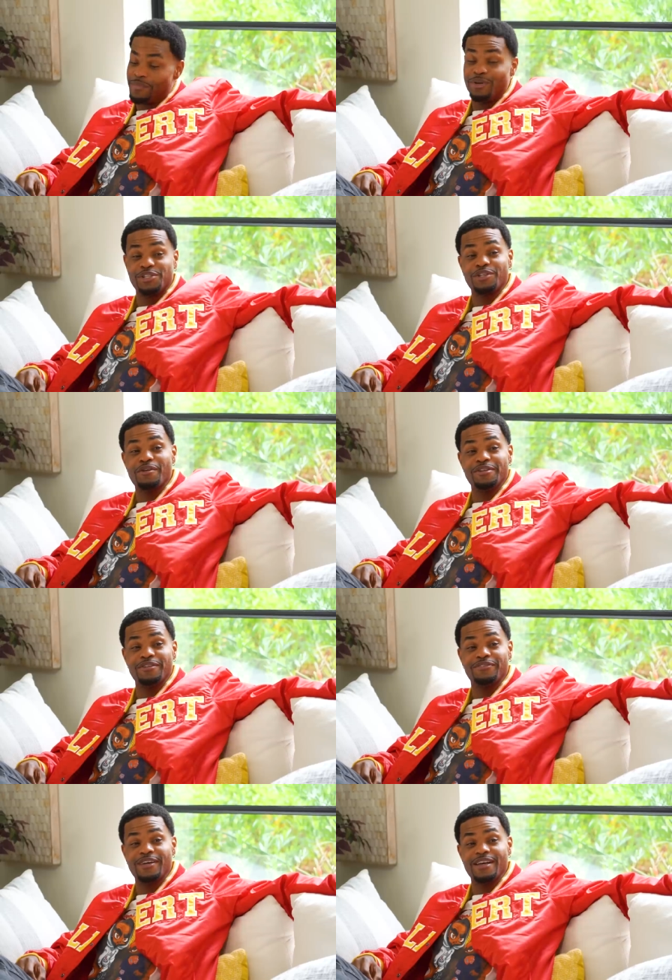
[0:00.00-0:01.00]
Come to a show and
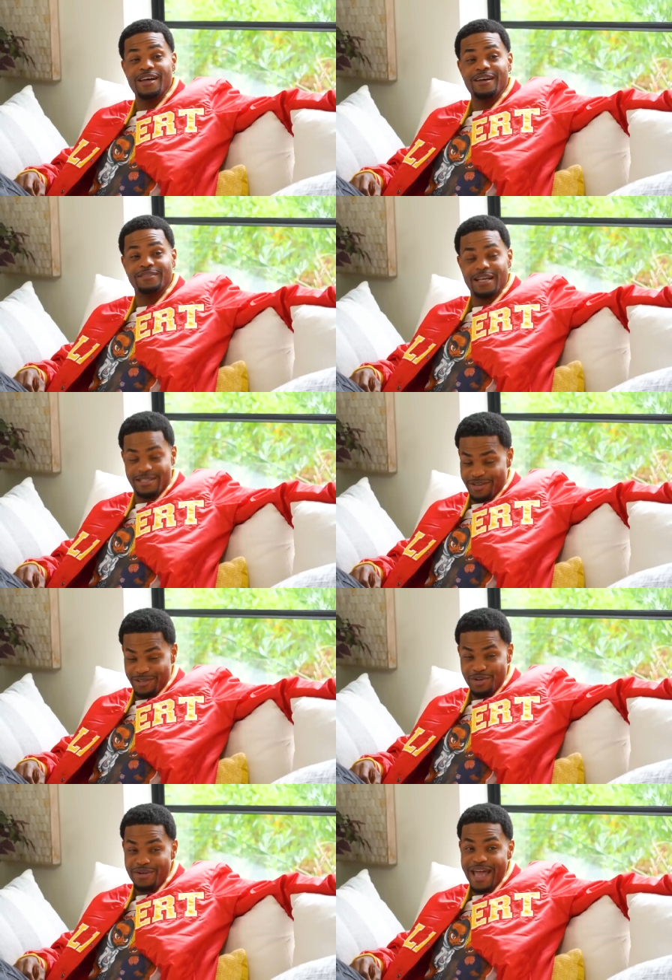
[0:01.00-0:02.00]
you'll find out. I tell the
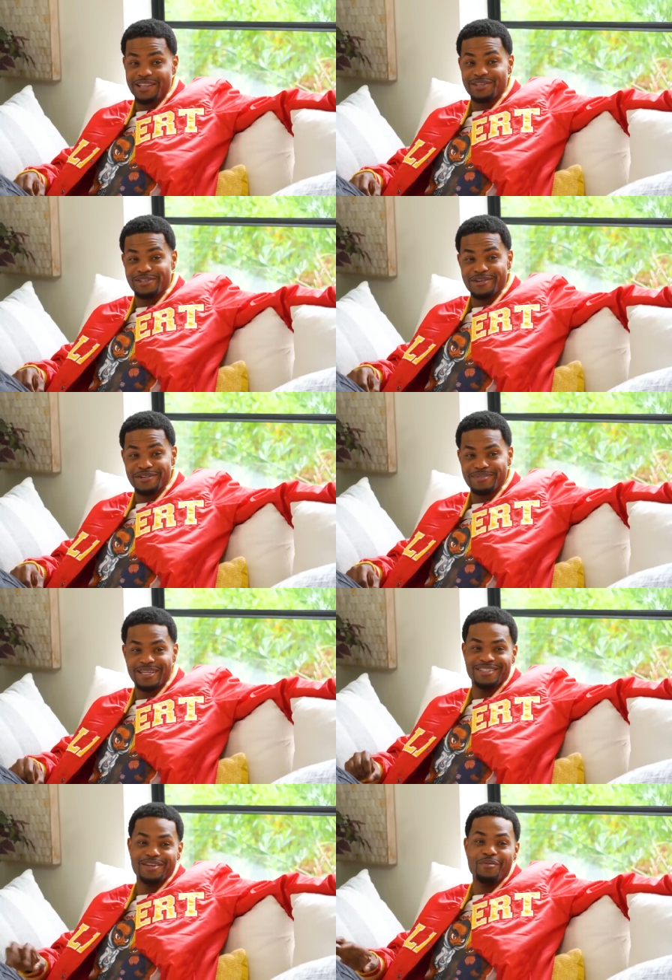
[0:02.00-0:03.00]
joke at the shows
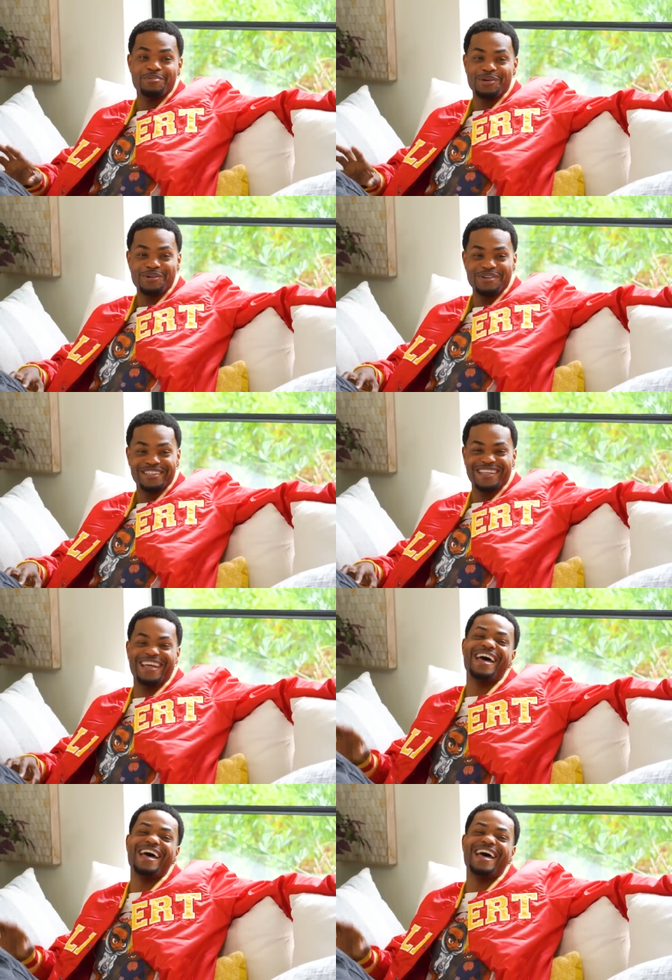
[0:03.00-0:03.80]
because no one records.